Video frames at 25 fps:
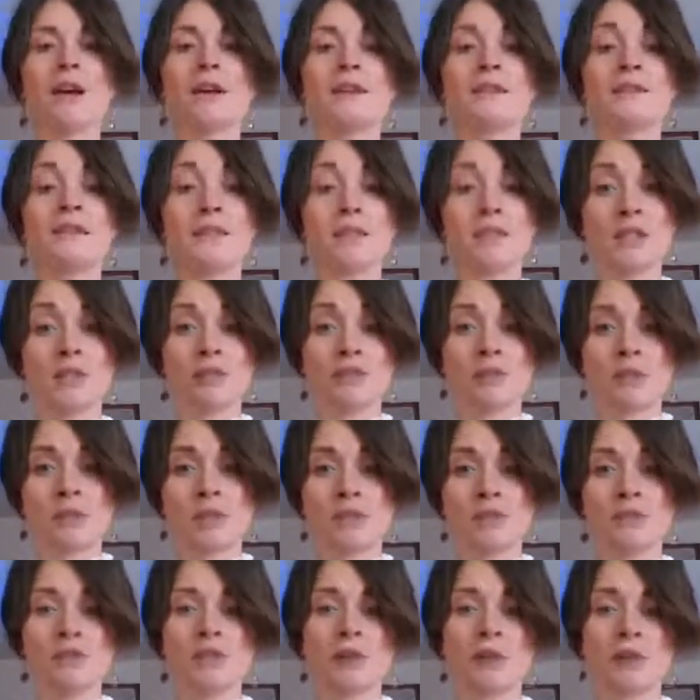Sidereal
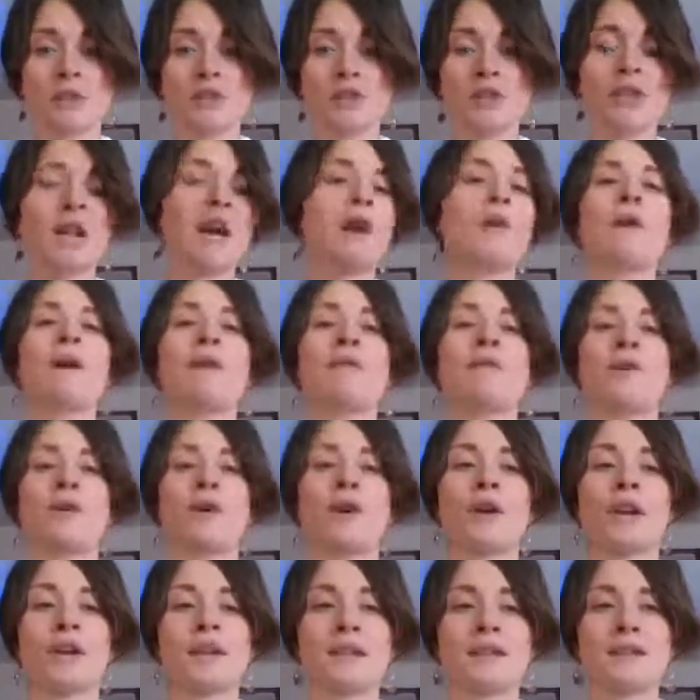astrology,
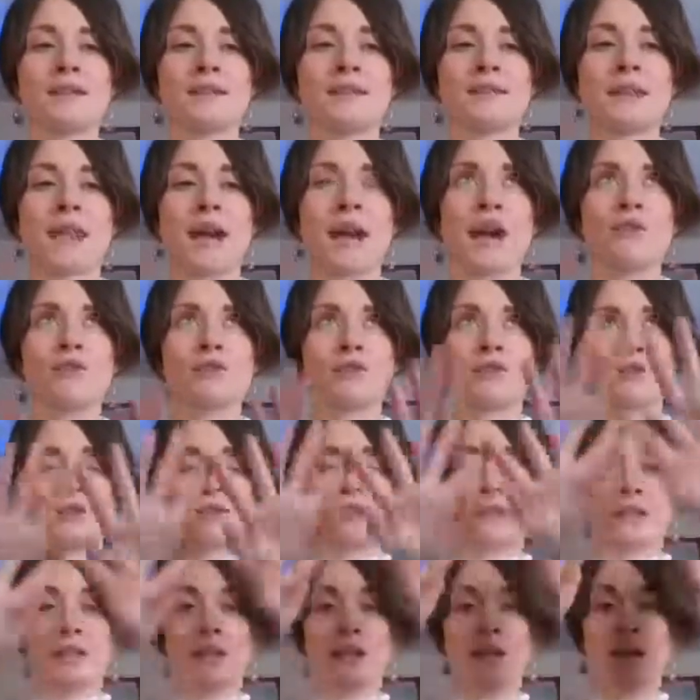however, is
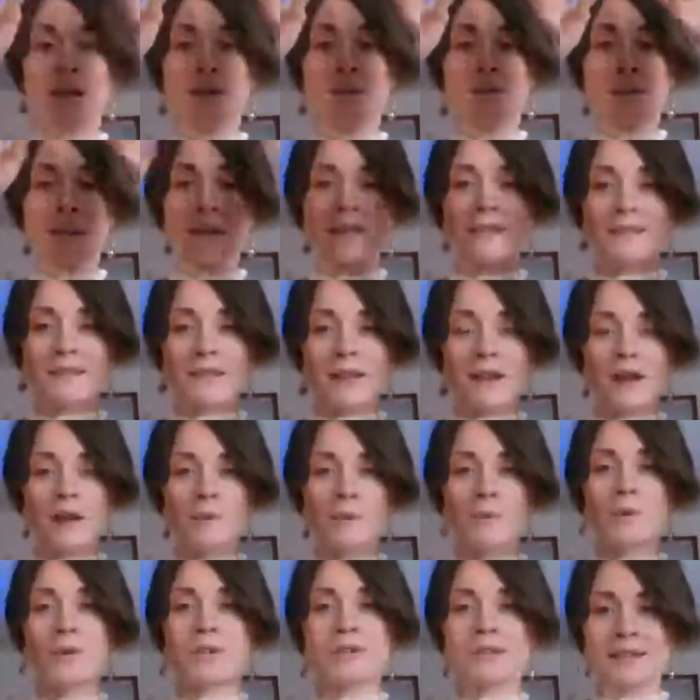actually based
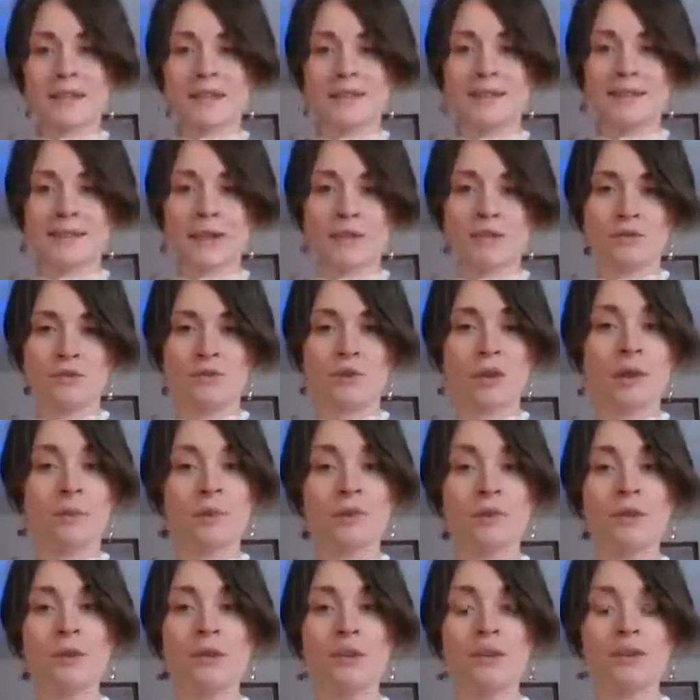on precise
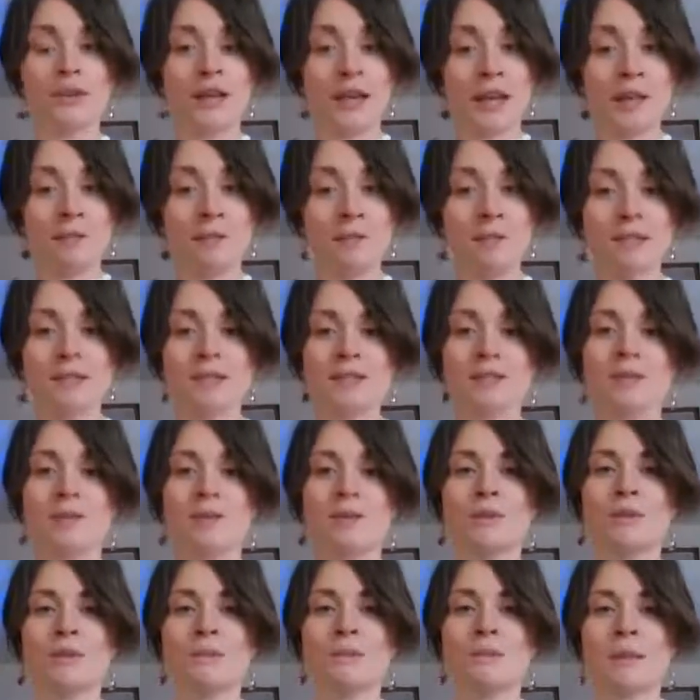astronomical alignment. So
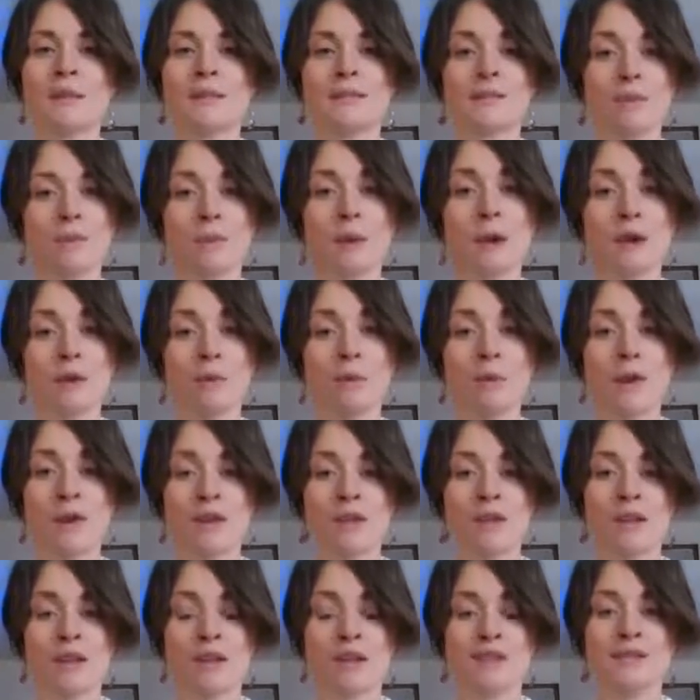it's based upon where
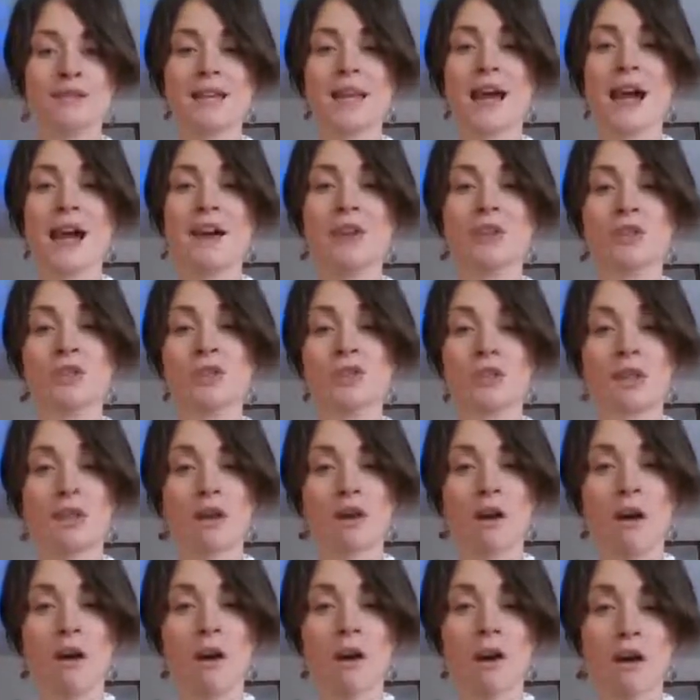things
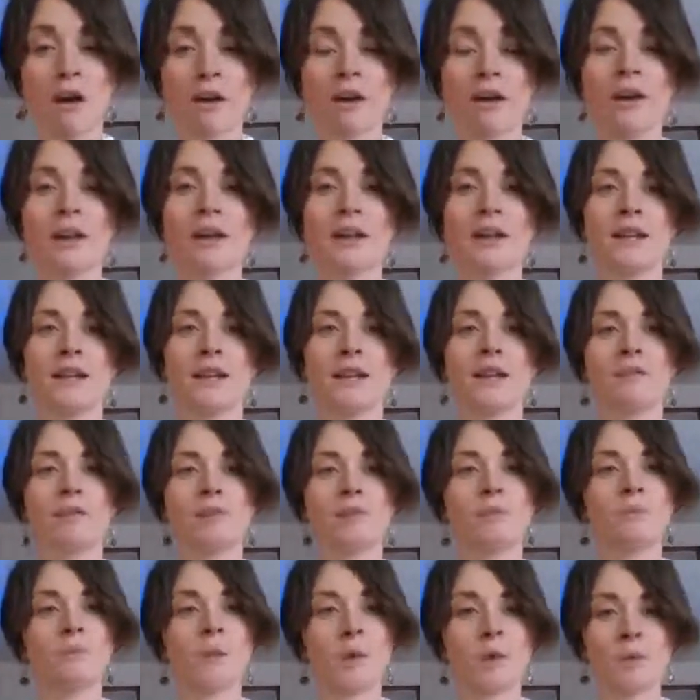actually are in a
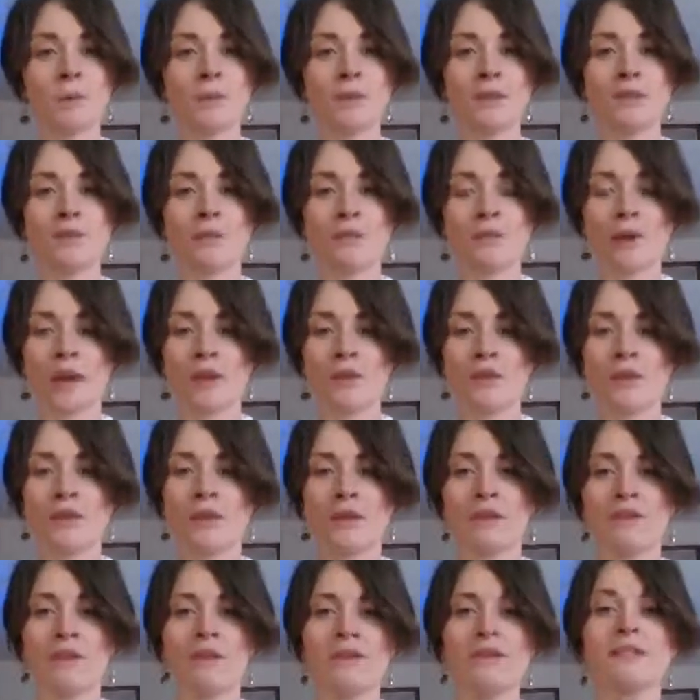given moment rather
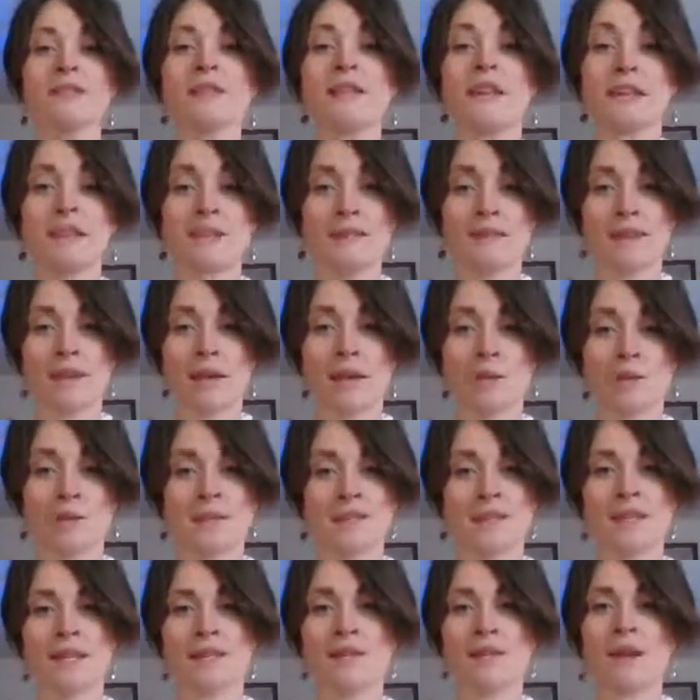than dates that were
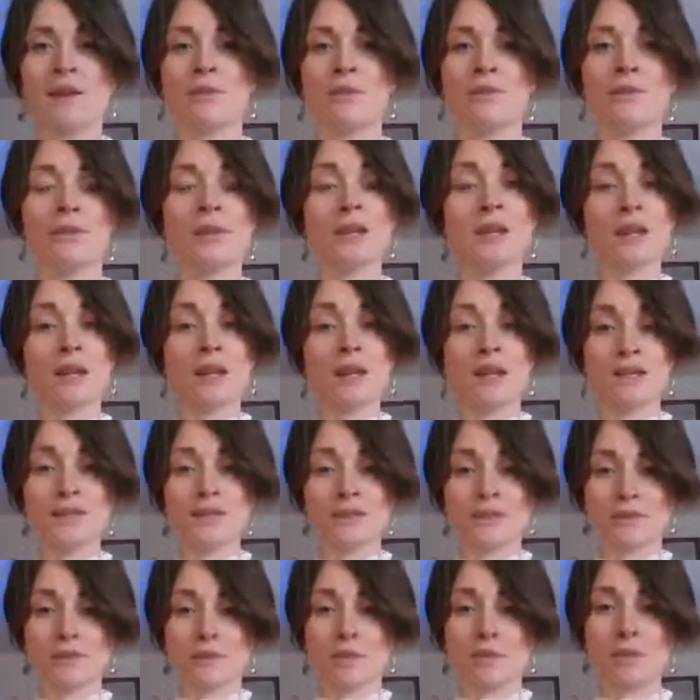set down in
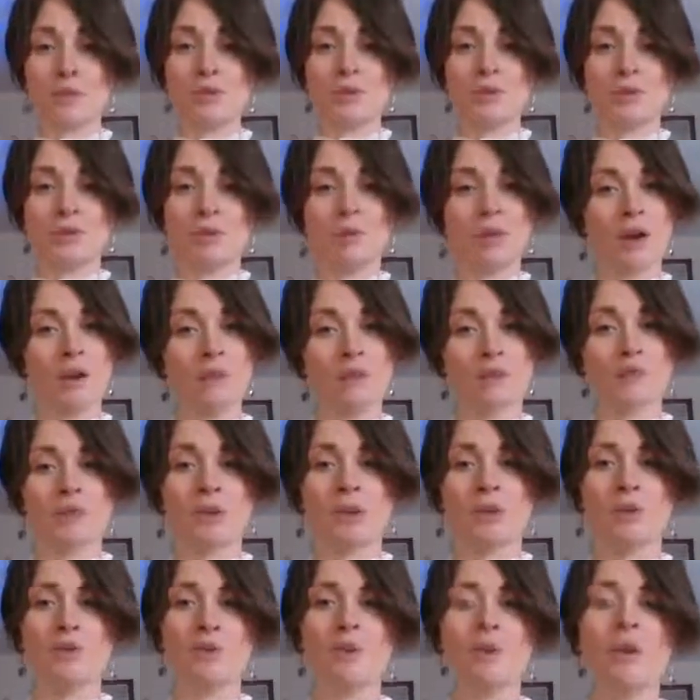stone 2,000
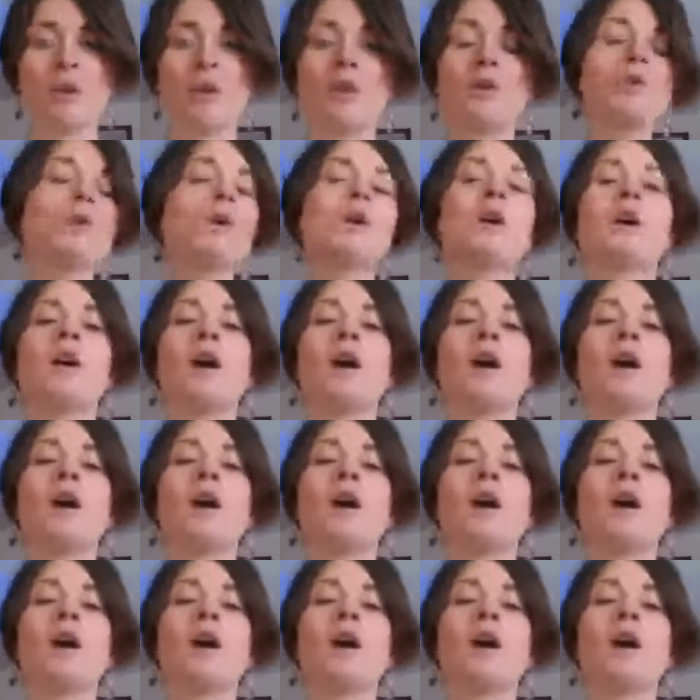years ago.